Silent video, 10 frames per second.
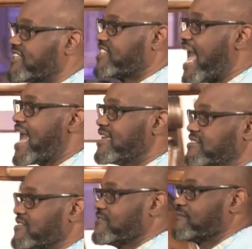
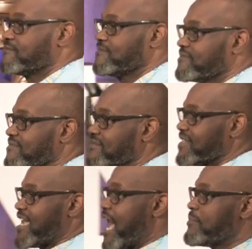sides.
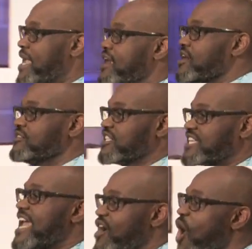I'm here to
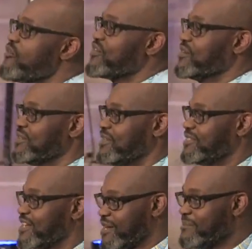take over
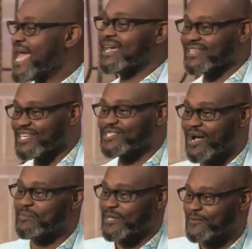the command of this
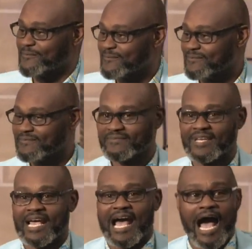army.
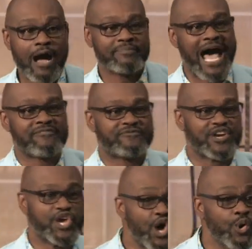I'm not for
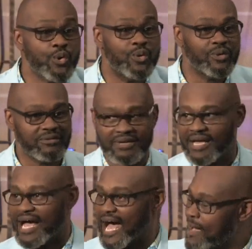you.
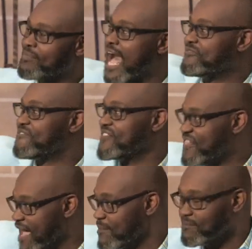I'm not for
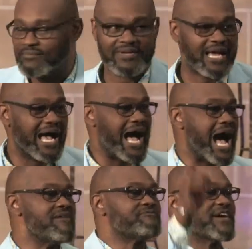them.
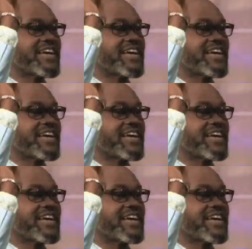I'm for